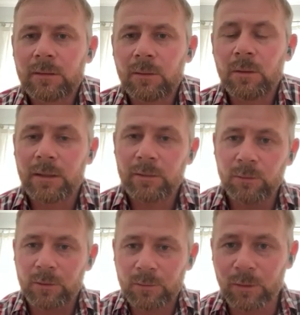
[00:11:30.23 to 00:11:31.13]
all their
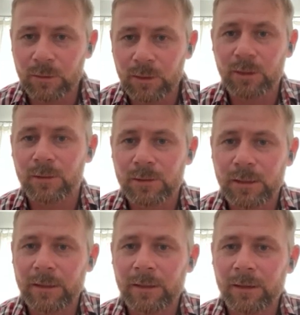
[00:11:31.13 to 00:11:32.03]
thoughts were on you.
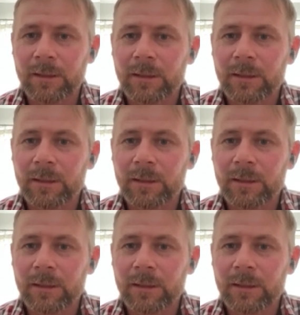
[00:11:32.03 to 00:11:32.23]
So they're like,